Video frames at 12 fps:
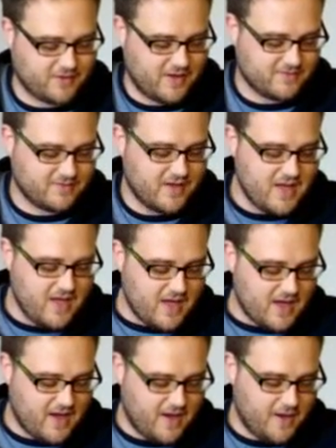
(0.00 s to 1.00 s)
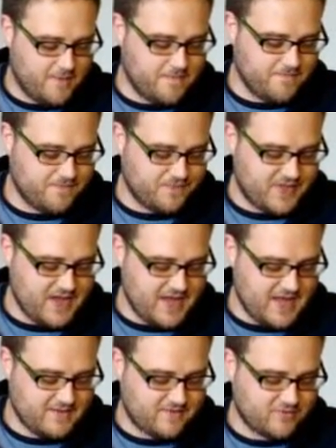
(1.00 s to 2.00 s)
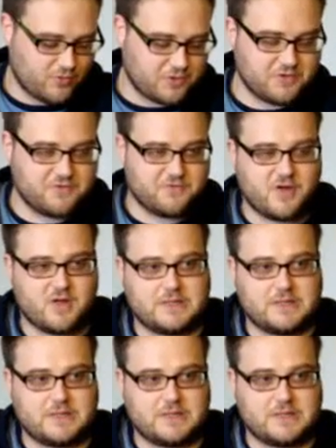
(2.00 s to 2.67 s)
guys, they had sort of